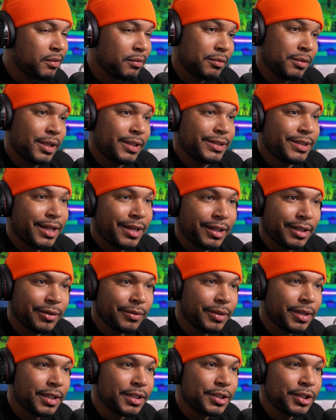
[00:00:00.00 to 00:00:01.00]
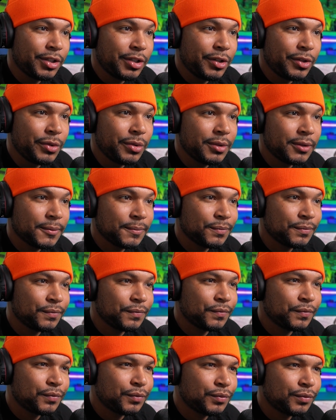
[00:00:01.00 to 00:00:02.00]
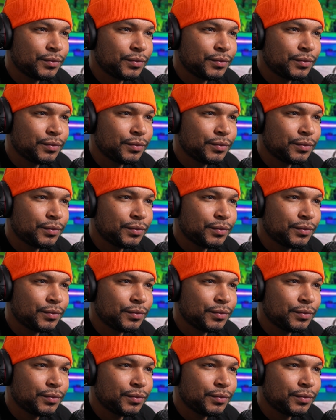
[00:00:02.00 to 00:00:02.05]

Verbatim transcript: Exactly. What else you gonna do? See my jump shot.